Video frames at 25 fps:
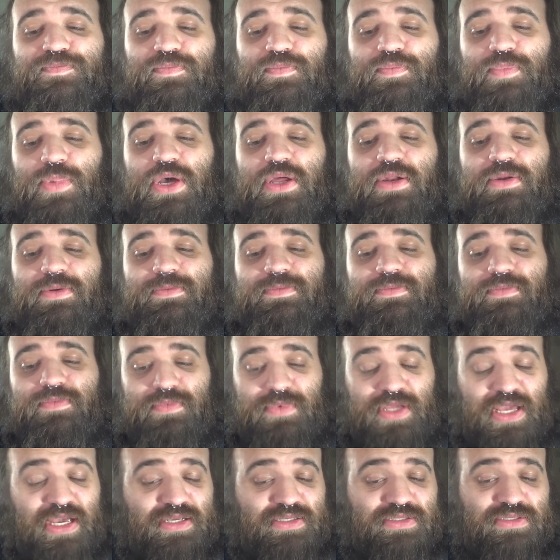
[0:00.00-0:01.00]
But
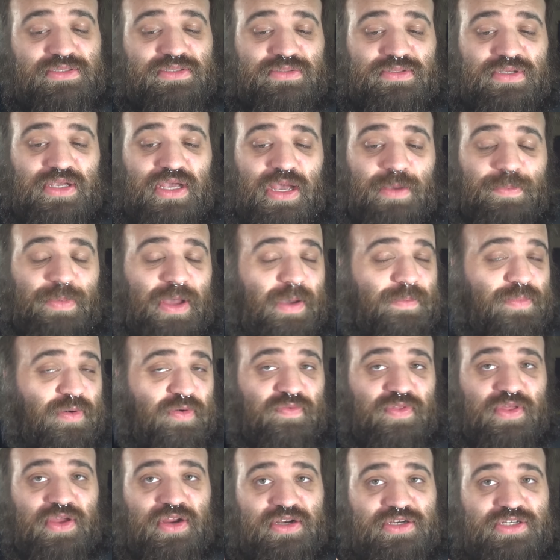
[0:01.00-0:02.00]
yes, pop over
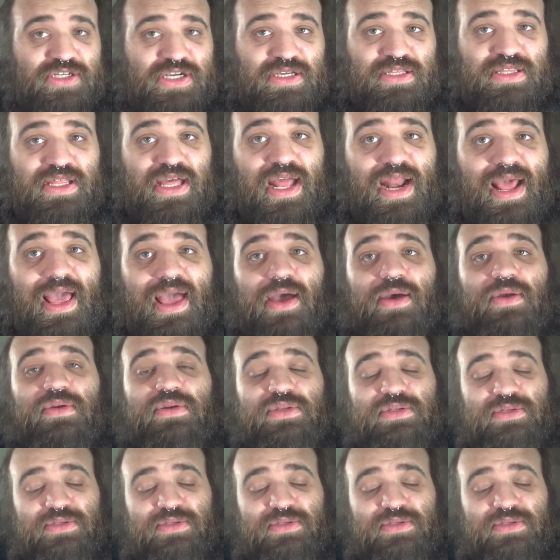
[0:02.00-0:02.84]
there and check that out.